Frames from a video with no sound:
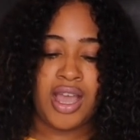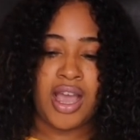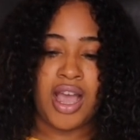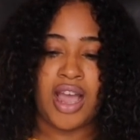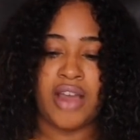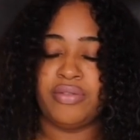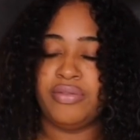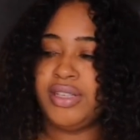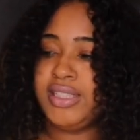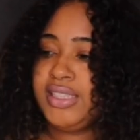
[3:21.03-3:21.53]

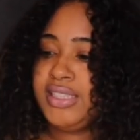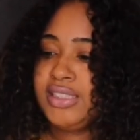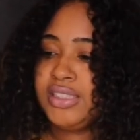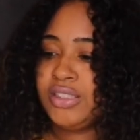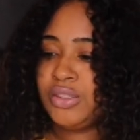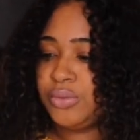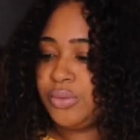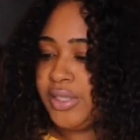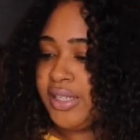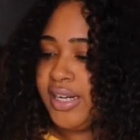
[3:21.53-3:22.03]
I really
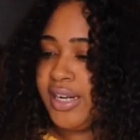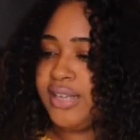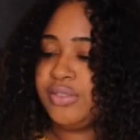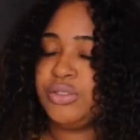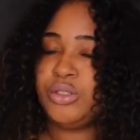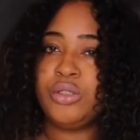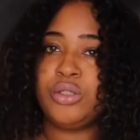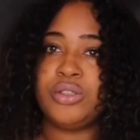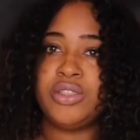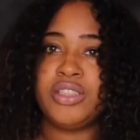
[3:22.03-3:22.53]
didn't wanna to have
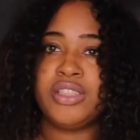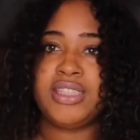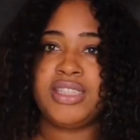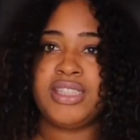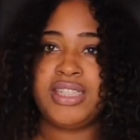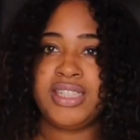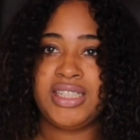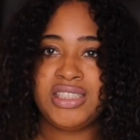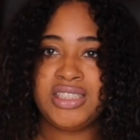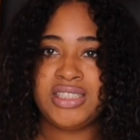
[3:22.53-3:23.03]
to go to the
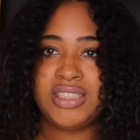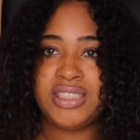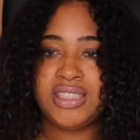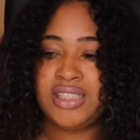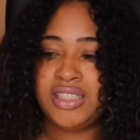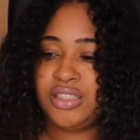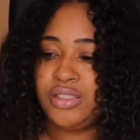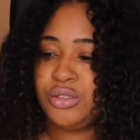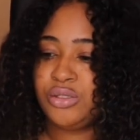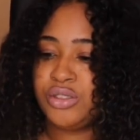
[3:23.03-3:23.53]
kitchen
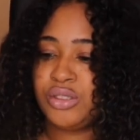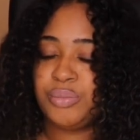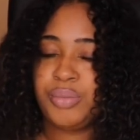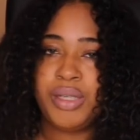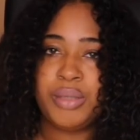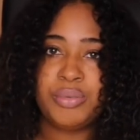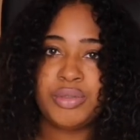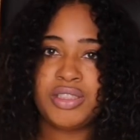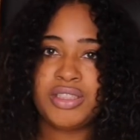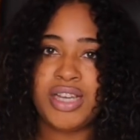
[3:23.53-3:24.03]
and use a
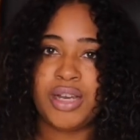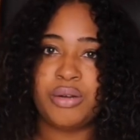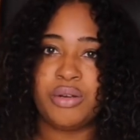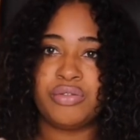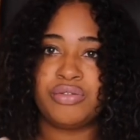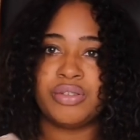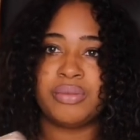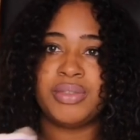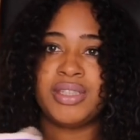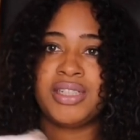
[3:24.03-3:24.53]
paper towel from the